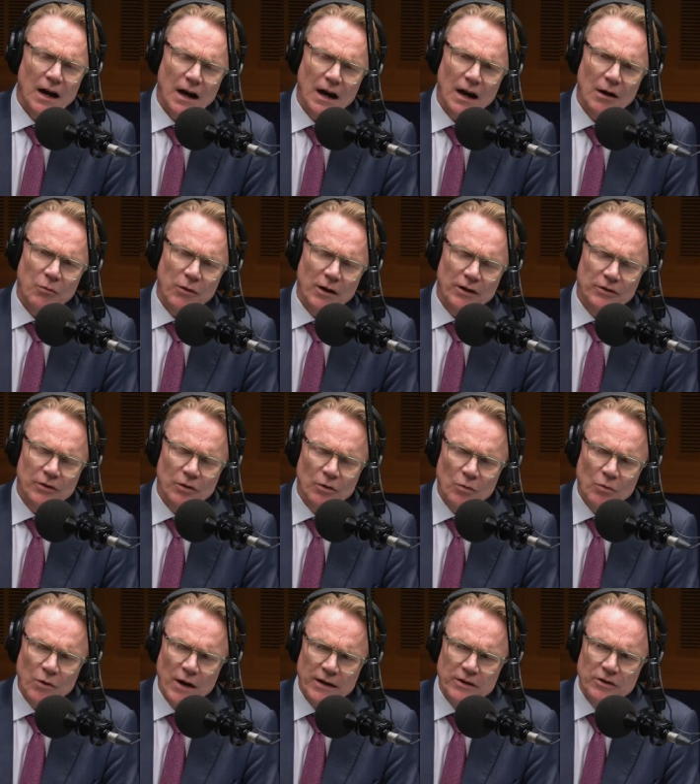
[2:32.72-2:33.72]
I wonder,
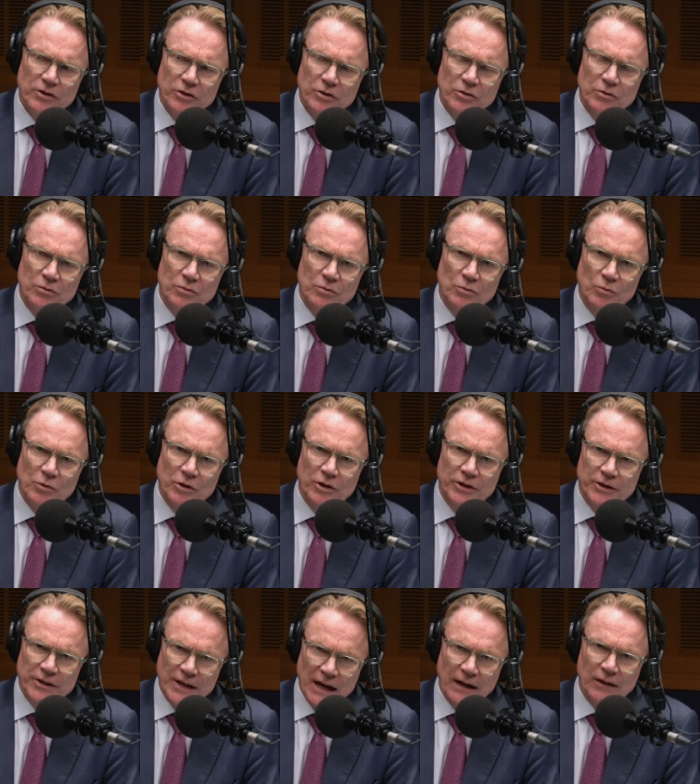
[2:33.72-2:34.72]
when you were a
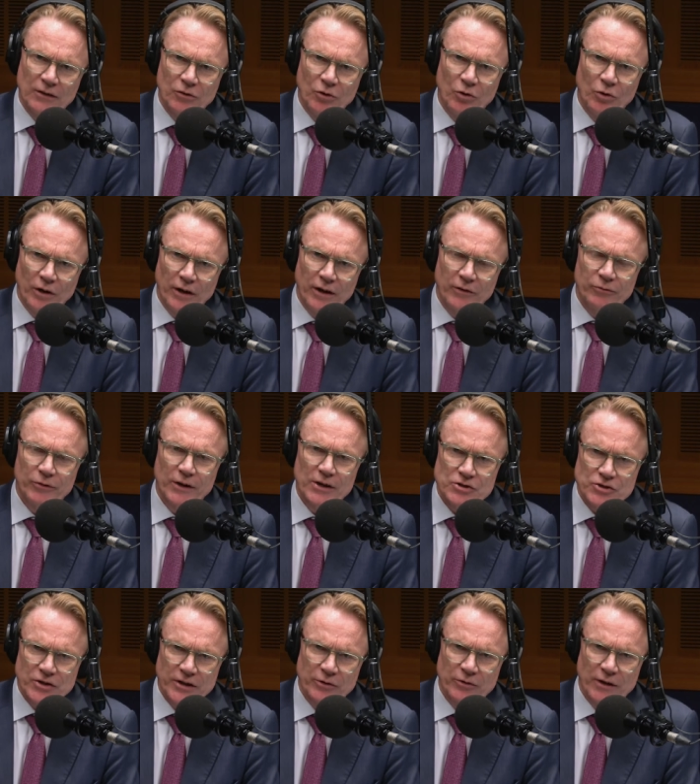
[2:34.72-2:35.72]
young lawyer,
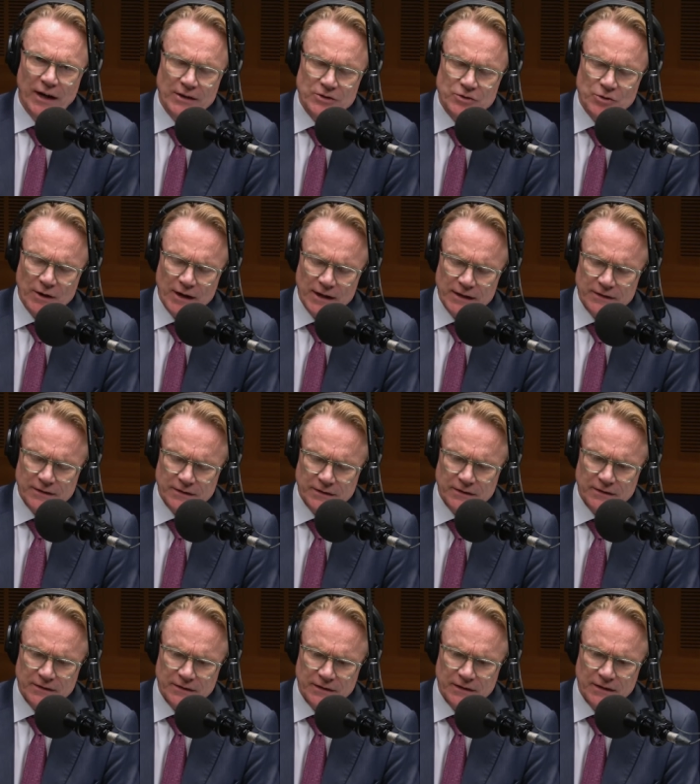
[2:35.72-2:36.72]
freshly
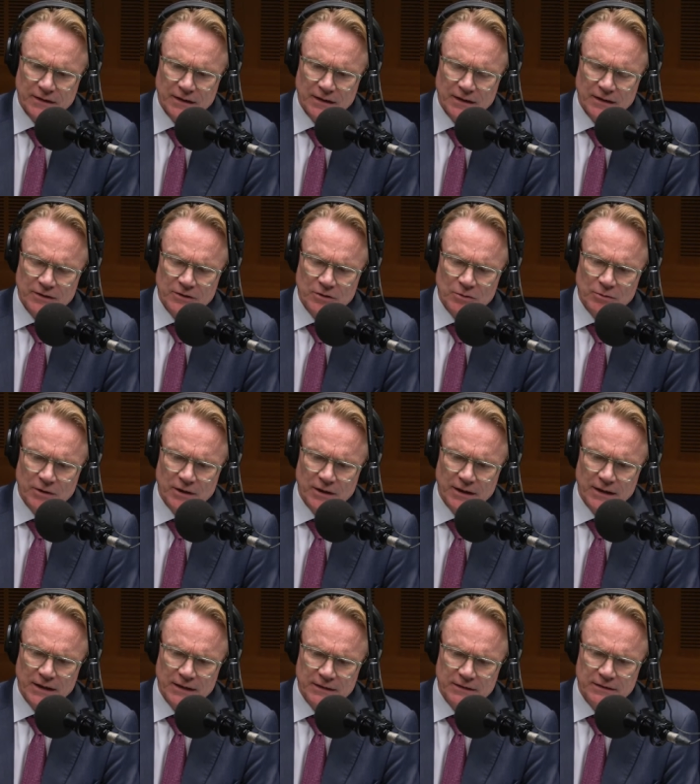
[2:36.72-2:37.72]
graduated, you were
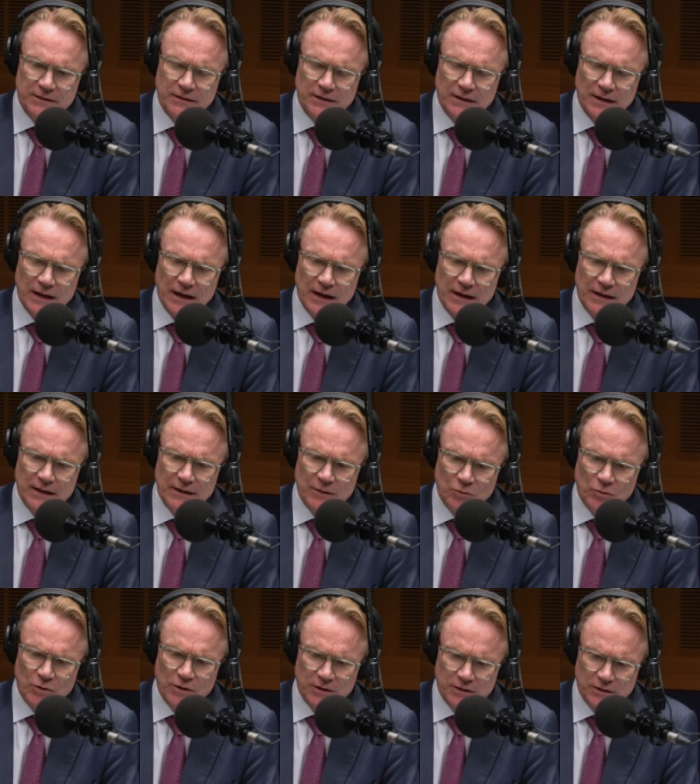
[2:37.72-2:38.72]
in a
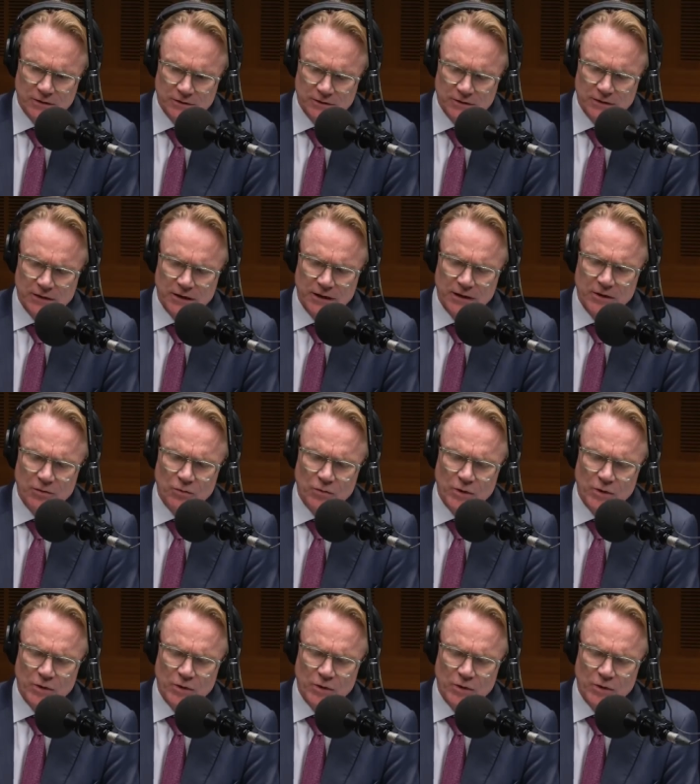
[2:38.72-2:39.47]
world in